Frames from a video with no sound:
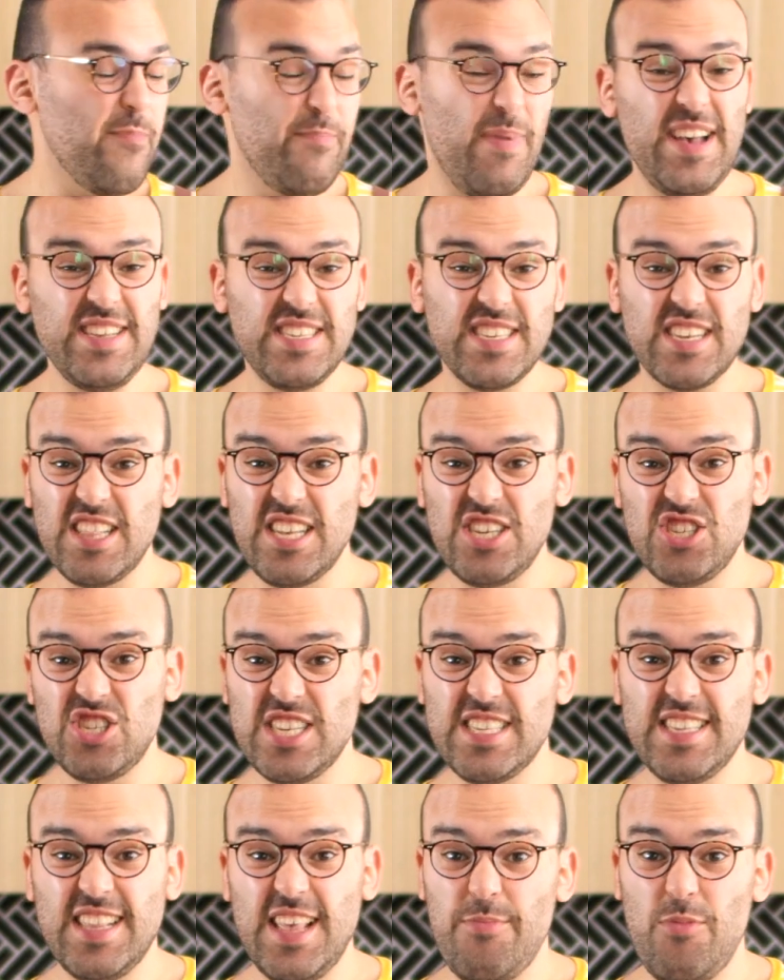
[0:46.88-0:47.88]
basically
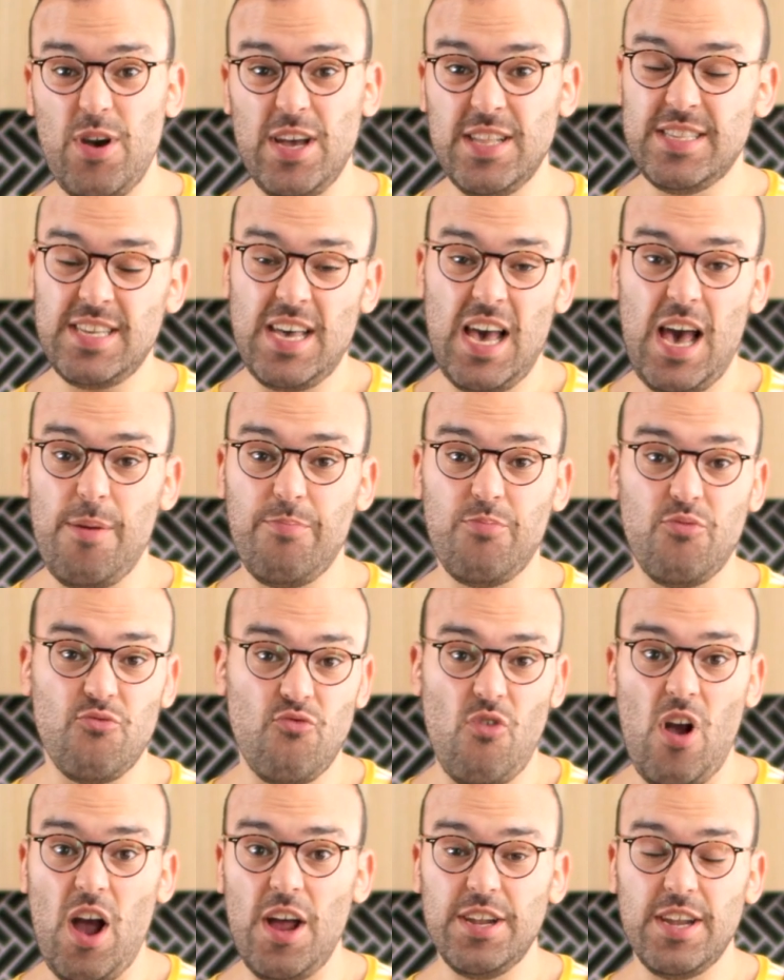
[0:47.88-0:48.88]
just let my tap
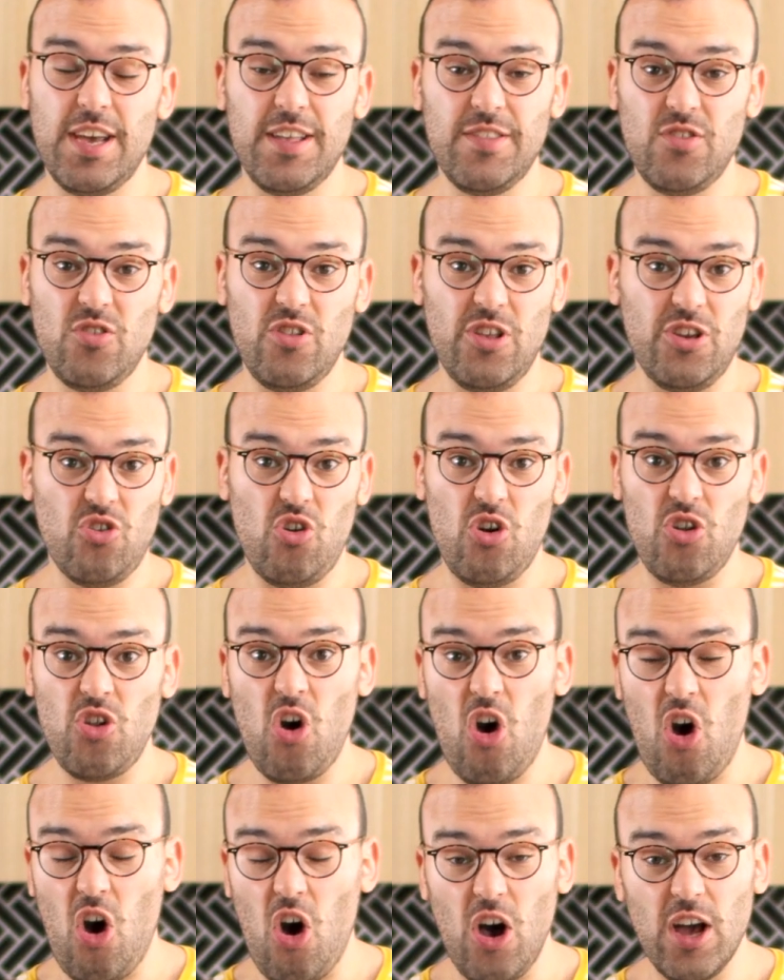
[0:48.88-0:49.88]
run until it got
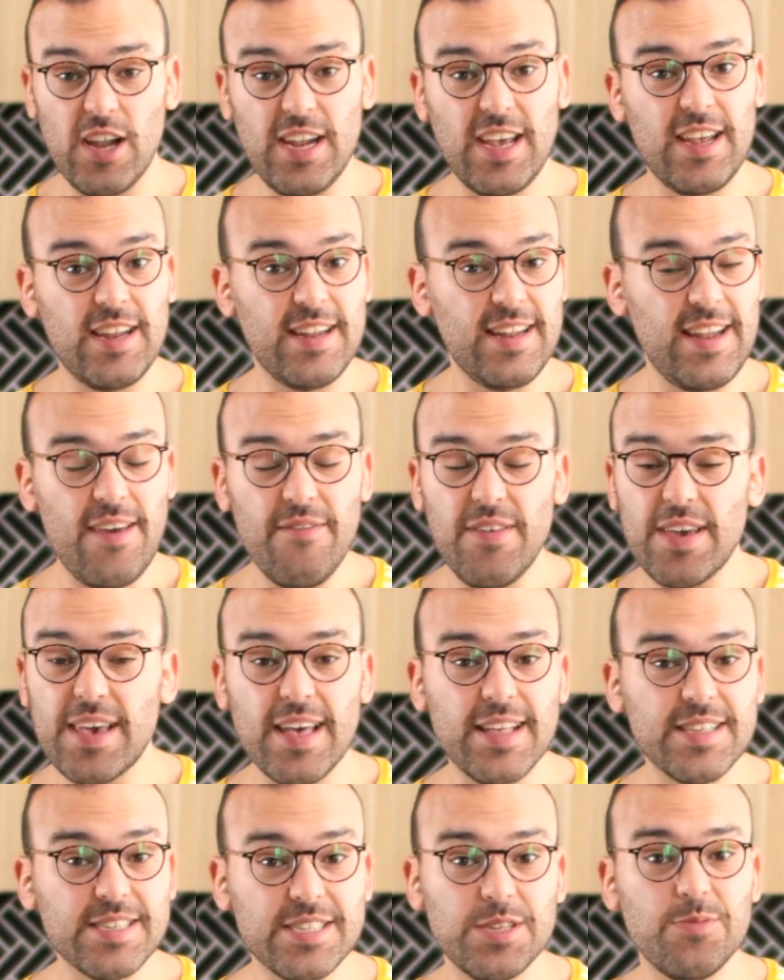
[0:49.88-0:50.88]
hot. It never
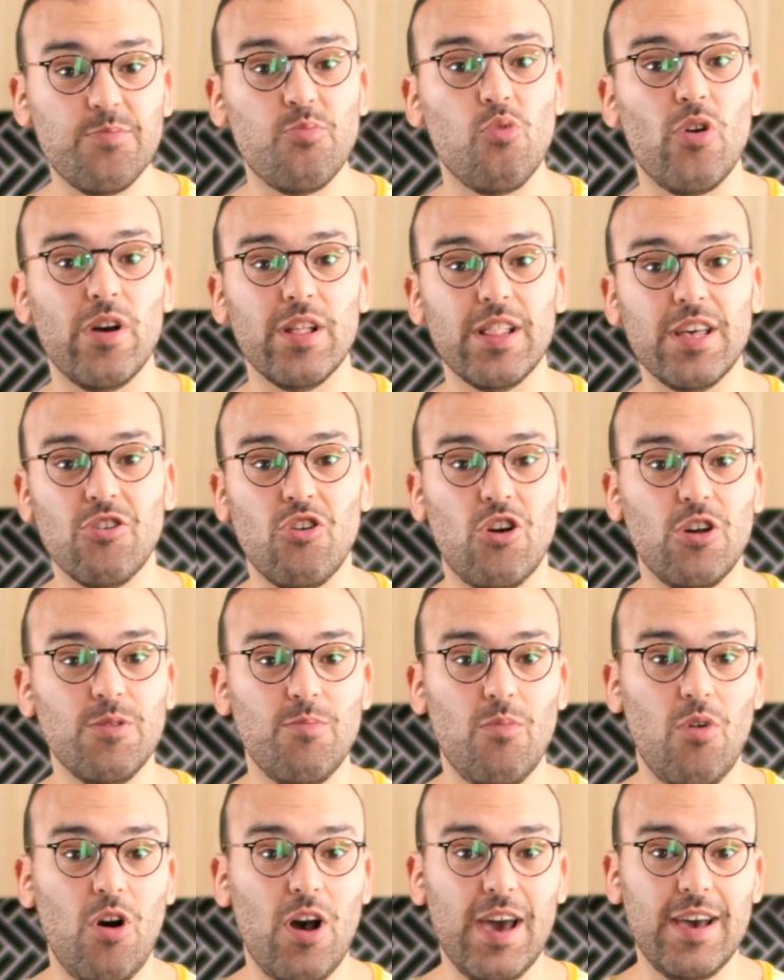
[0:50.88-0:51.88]
gets to boiling
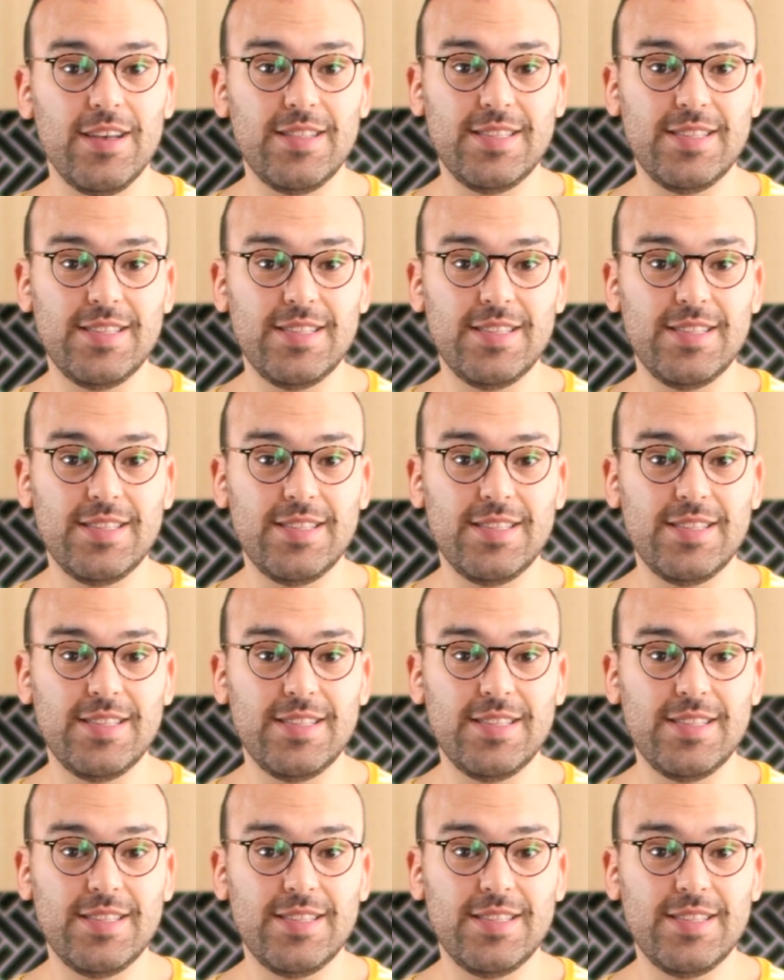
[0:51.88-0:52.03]
on my